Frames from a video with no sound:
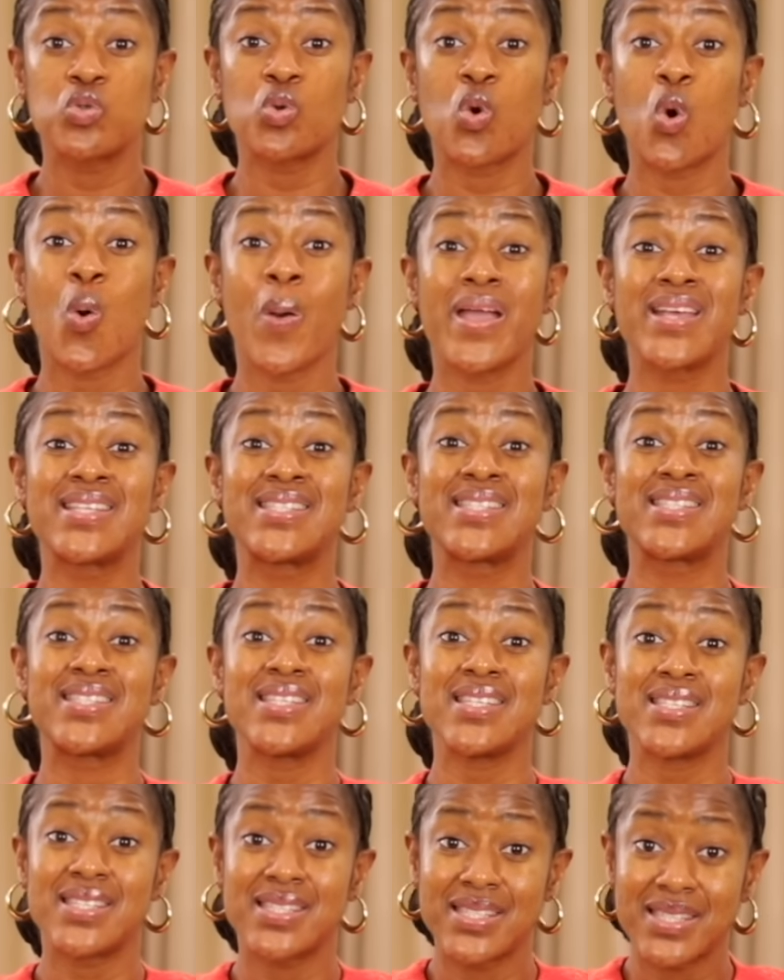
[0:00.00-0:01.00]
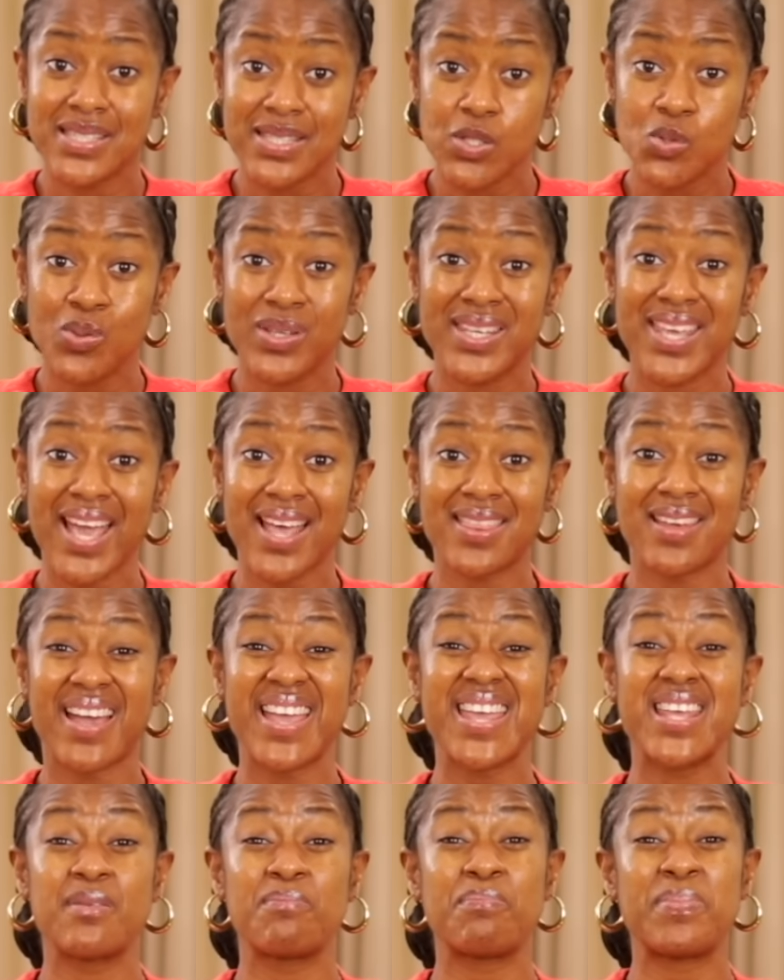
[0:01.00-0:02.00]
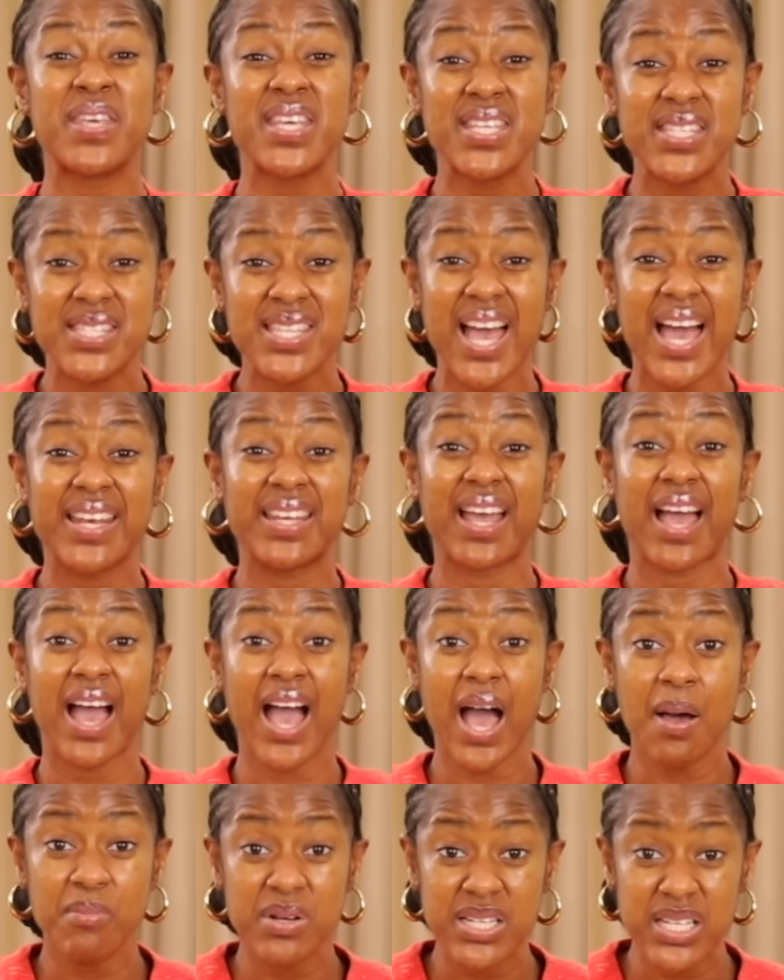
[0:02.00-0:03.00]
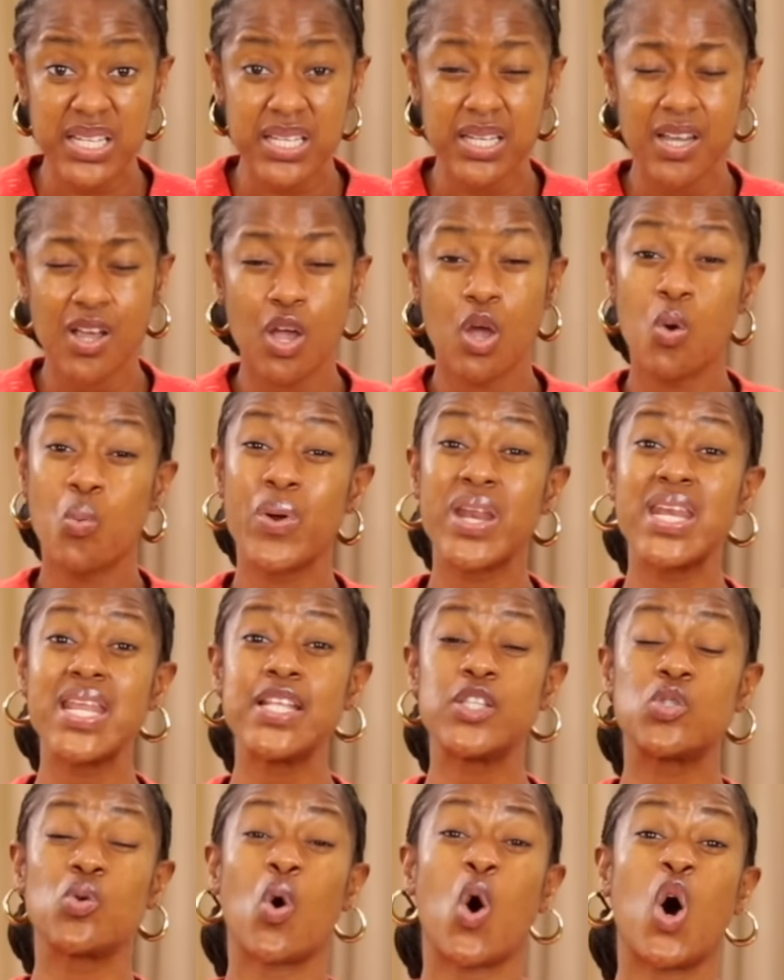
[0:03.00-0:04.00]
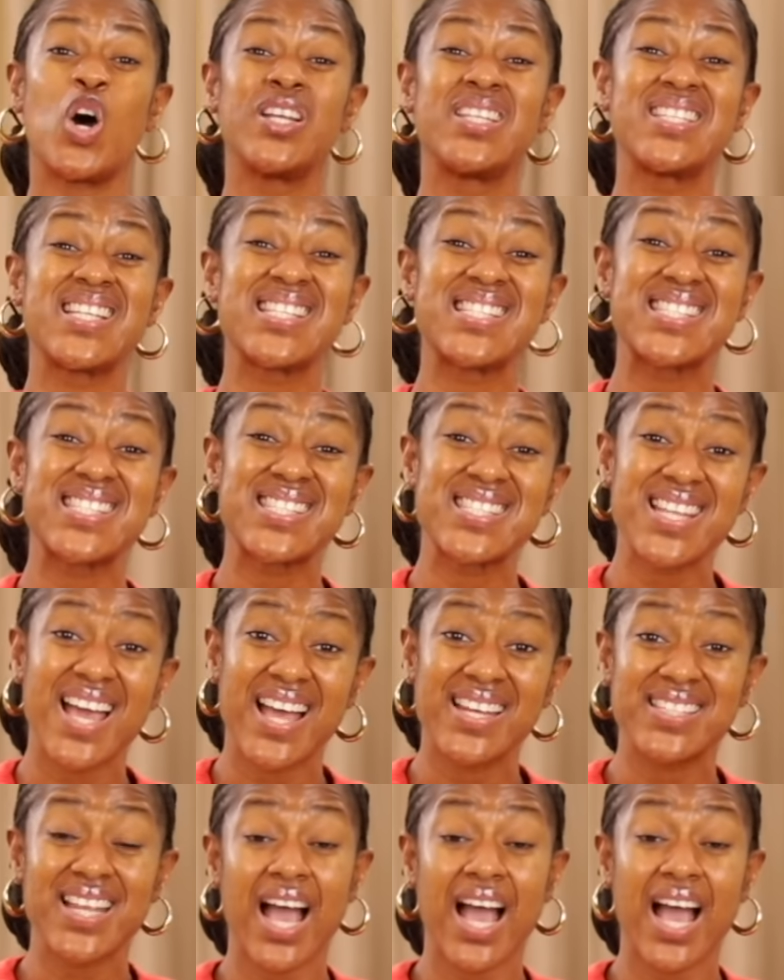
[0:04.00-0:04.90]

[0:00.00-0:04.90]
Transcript: to coexist together in peace and harmony, we need to understand